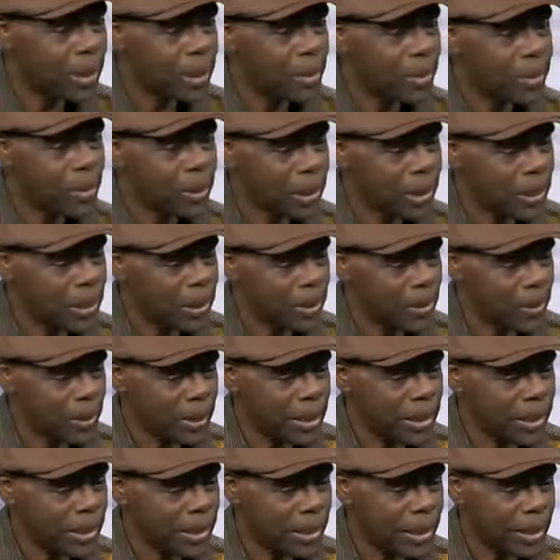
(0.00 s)
are talking
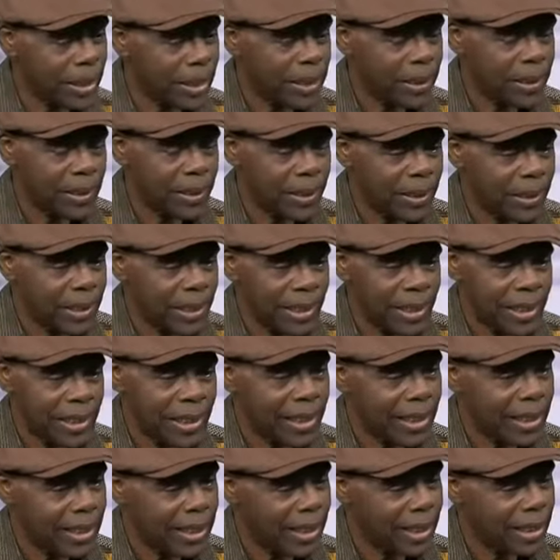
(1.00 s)
with
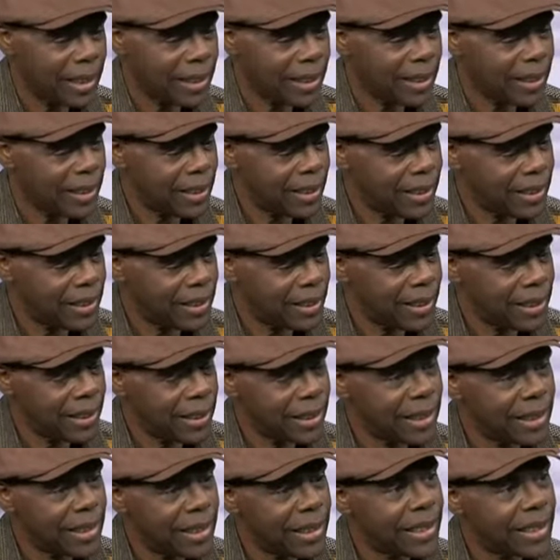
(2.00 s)
uh, uh,
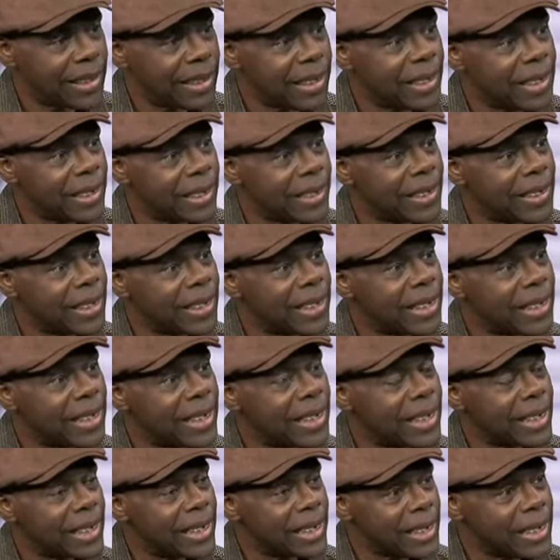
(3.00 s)
a
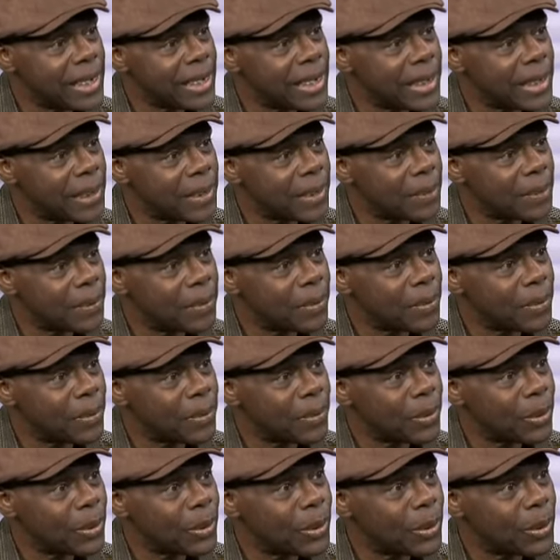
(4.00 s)
lady
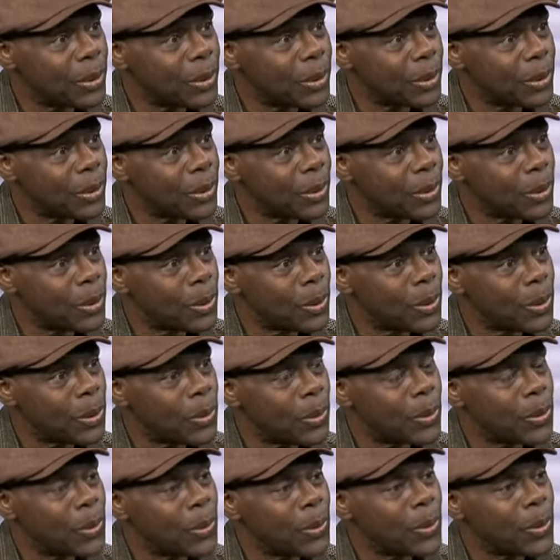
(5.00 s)

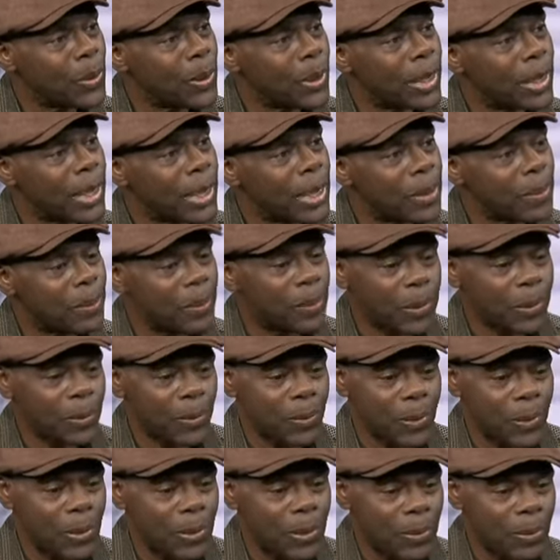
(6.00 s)
who comes
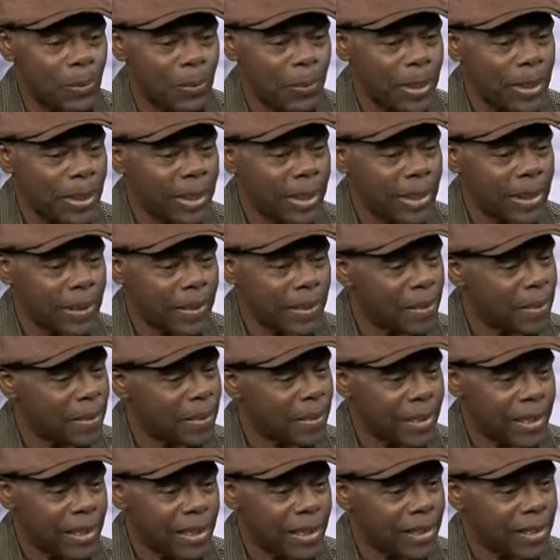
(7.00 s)
from uh,
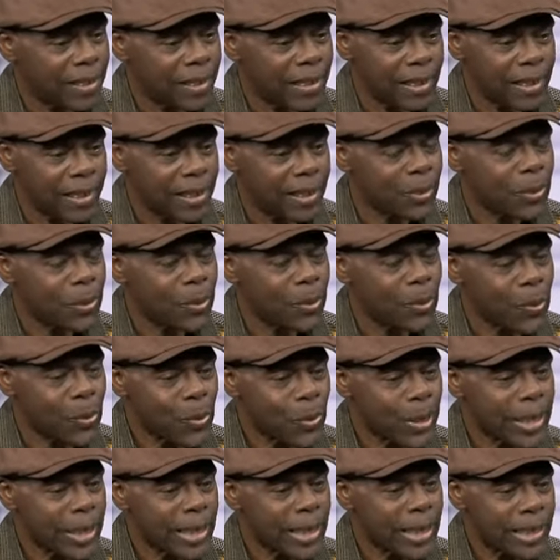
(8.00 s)
the
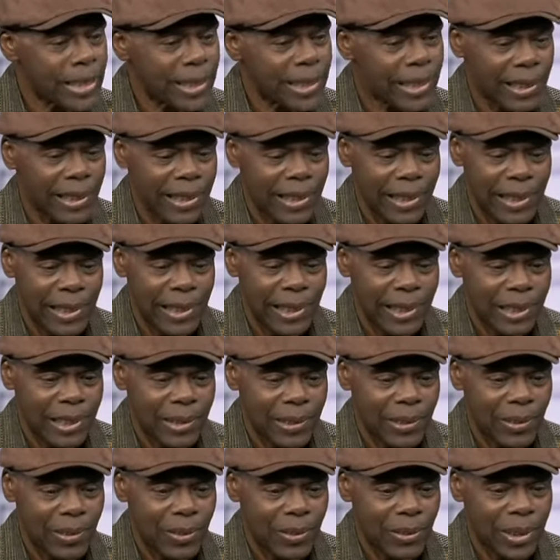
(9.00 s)
great, uh,
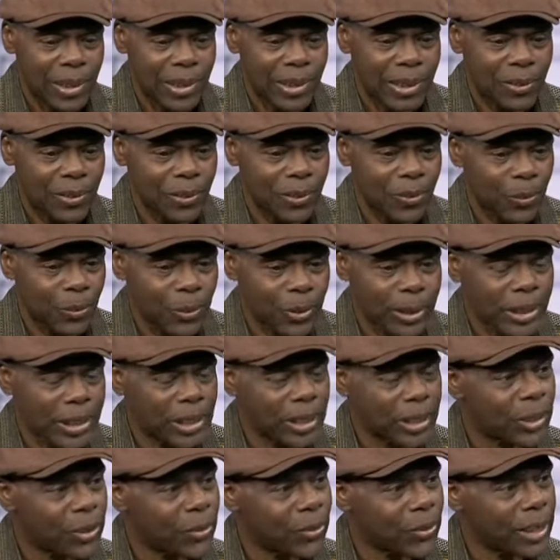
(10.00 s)
tra
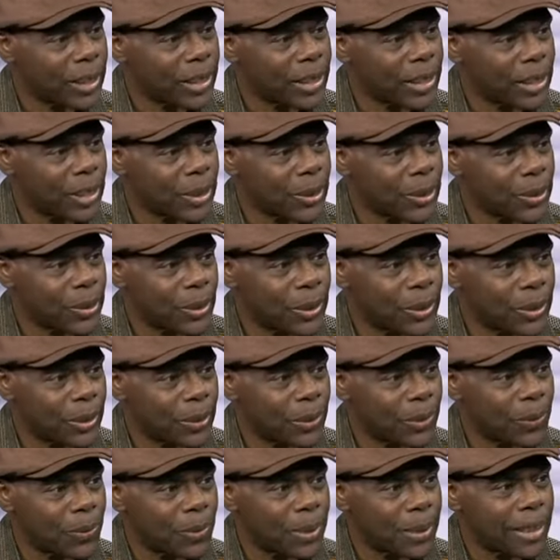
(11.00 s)
rich traditions
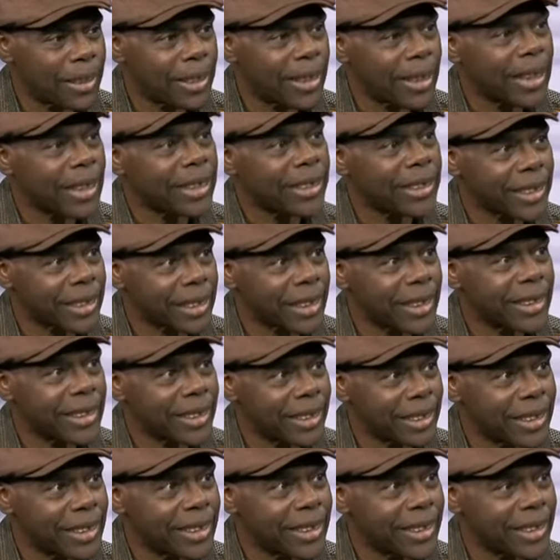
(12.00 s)
of the
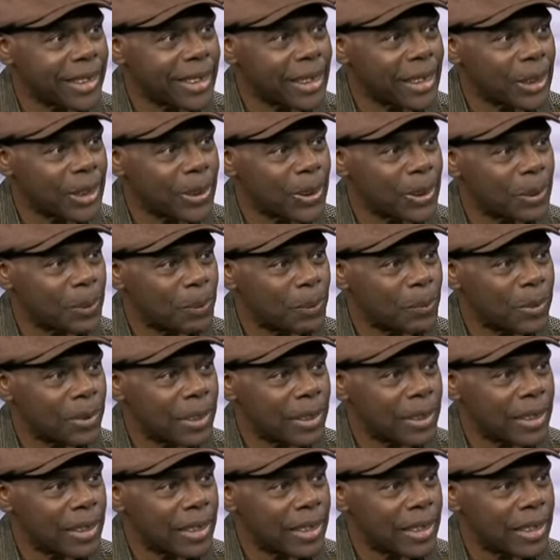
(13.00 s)
Ashanti kingdom,
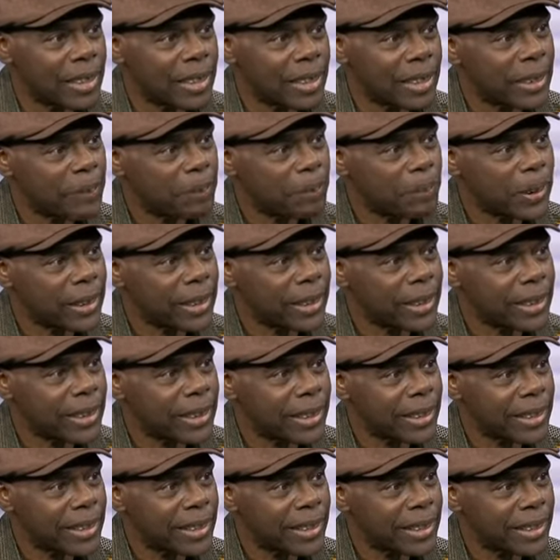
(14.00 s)
a
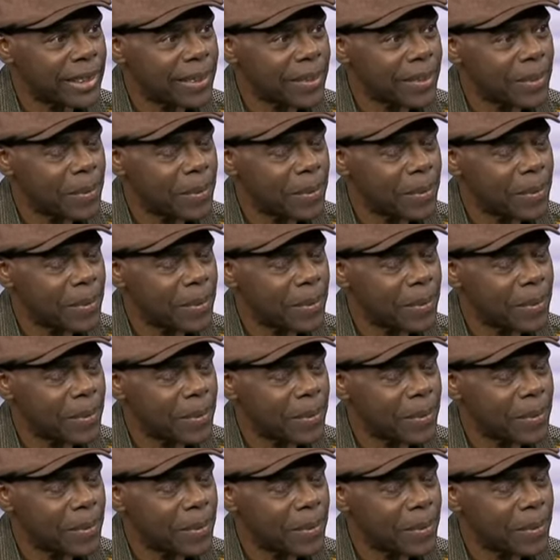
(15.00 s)
princess,